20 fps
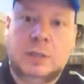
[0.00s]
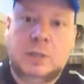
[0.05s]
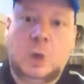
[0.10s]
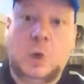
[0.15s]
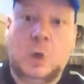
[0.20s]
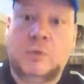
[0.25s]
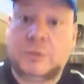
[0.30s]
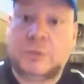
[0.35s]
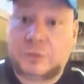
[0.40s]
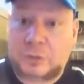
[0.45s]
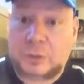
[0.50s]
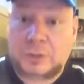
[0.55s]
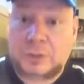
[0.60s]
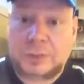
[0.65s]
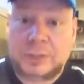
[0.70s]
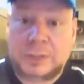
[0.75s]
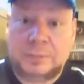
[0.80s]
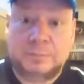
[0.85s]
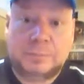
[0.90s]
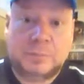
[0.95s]
over
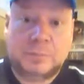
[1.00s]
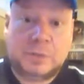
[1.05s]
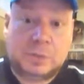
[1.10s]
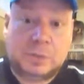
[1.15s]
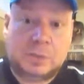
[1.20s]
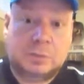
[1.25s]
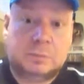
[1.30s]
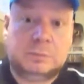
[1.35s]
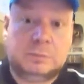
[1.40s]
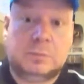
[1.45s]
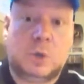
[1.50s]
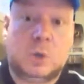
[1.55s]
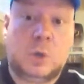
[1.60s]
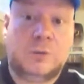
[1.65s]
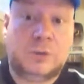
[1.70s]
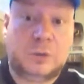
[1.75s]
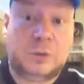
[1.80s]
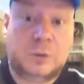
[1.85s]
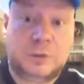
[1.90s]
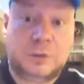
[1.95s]
30.
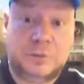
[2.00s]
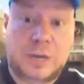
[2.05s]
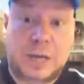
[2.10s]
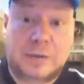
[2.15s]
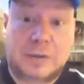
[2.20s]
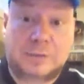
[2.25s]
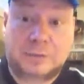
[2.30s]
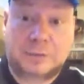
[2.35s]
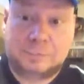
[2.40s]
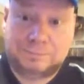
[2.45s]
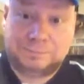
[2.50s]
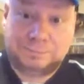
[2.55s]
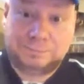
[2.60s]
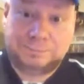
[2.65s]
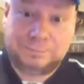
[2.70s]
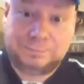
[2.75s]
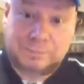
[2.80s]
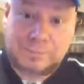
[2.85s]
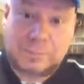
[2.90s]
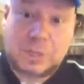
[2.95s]
Over
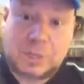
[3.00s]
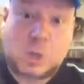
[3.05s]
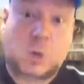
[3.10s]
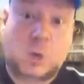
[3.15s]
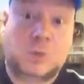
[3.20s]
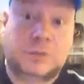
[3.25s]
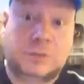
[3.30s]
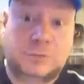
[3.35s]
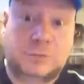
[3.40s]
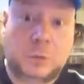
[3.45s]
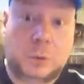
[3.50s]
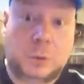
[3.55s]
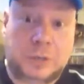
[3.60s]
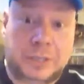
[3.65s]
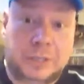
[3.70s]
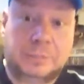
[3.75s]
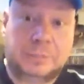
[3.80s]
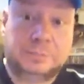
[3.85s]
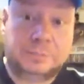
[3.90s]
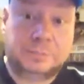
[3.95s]
35, over
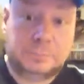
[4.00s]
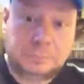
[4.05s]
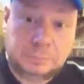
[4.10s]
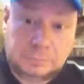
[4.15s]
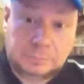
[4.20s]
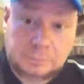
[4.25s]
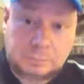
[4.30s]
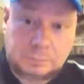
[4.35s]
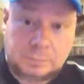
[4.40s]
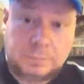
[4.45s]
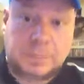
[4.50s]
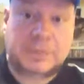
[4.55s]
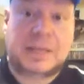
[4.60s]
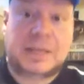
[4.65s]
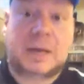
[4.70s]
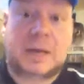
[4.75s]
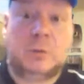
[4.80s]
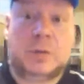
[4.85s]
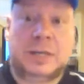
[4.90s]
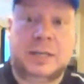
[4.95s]
40. Been
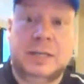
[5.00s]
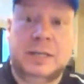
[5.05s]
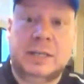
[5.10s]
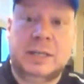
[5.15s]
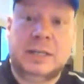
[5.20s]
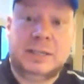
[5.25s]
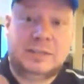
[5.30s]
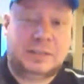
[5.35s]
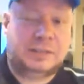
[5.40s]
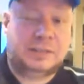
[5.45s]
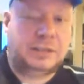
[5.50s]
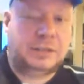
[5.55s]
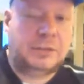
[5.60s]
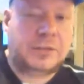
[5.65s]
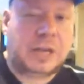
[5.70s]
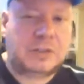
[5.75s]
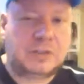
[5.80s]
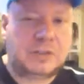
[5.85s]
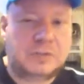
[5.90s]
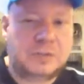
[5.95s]
that way since
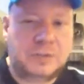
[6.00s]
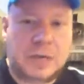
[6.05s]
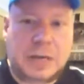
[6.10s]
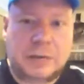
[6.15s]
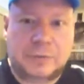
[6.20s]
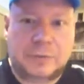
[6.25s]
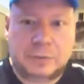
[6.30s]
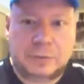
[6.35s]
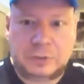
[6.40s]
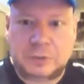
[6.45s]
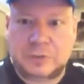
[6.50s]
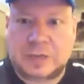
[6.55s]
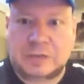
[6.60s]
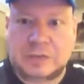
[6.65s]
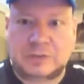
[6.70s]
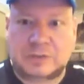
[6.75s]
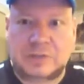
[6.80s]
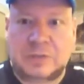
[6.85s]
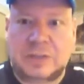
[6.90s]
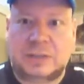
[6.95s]
2005,
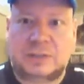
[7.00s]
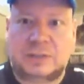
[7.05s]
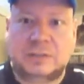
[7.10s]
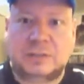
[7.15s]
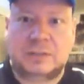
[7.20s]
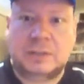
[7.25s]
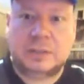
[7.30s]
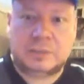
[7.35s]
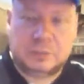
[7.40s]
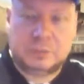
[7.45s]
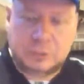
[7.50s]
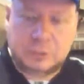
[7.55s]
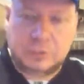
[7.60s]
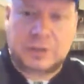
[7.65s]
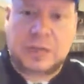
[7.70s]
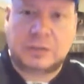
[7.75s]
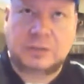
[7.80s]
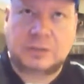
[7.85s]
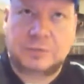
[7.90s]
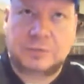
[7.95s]

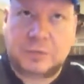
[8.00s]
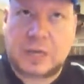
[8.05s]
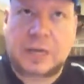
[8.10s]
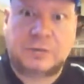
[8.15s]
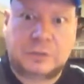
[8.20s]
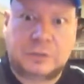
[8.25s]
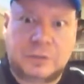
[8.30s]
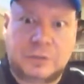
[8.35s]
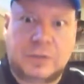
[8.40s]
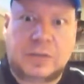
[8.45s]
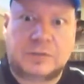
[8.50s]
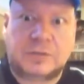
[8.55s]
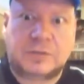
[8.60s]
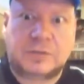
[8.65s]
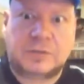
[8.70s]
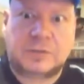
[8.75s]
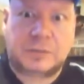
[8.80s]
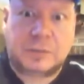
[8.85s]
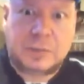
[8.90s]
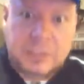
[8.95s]
2005,
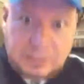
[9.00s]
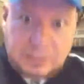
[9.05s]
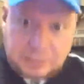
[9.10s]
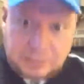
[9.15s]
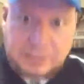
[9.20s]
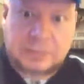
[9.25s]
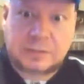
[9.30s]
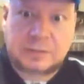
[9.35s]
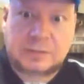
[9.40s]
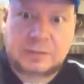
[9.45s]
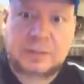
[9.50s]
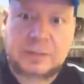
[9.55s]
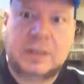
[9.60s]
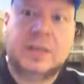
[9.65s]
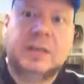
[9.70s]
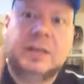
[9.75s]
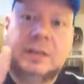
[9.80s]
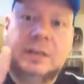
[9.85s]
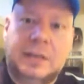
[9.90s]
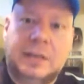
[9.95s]
2006.
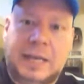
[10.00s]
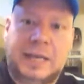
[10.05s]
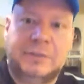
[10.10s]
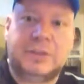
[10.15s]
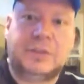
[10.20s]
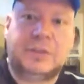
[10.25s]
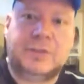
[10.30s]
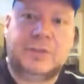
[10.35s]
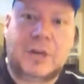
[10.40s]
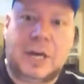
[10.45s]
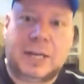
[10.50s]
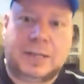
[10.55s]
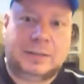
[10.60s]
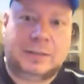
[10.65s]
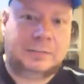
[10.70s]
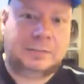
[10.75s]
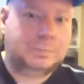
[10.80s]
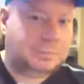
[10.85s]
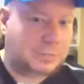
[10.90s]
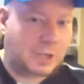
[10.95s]
Ava
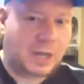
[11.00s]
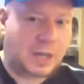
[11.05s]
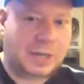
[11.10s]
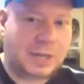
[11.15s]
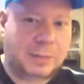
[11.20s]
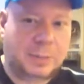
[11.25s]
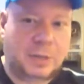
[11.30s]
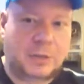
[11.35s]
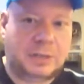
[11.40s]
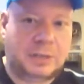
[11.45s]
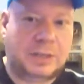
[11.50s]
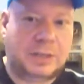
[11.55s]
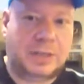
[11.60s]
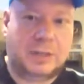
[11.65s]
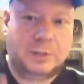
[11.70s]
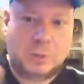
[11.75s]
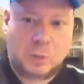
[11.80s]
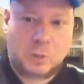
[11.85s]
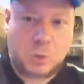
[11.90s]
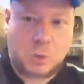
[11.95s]
Devine, Naughty
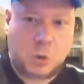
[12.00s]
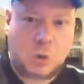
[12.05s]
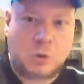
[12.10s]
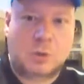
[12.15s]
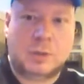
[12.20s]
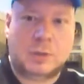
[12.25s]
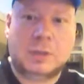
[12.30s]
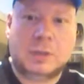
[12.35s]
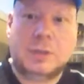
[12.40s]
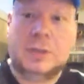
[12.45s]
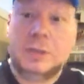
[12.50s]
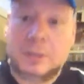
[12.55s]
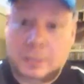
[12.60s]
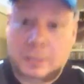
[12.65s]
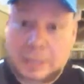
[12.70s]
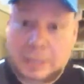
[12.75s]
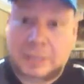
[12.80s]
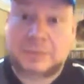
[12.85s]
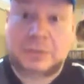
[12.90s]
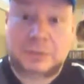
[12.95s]
America. Woo!
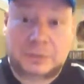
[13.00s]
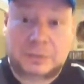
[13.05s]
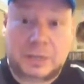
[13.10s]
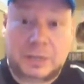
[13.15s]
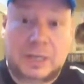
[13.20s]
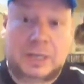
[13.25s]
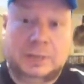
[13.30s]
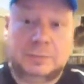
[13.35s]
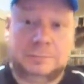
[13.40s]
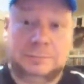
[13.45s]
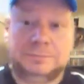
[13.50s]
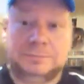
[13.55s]
Ava Devine.